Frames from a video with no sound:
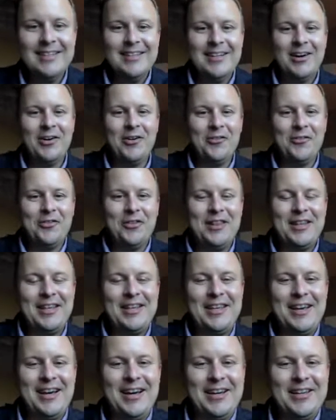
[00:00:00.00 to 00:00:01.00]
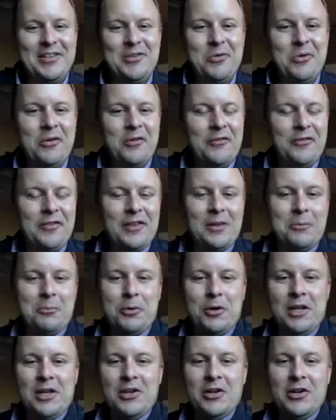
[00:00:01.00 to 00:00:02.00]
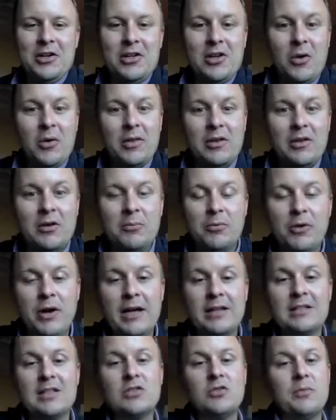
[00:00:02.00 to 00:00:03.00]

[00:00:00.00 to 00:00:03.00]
Hopefully you are feeling pretty good. Go in there and practice.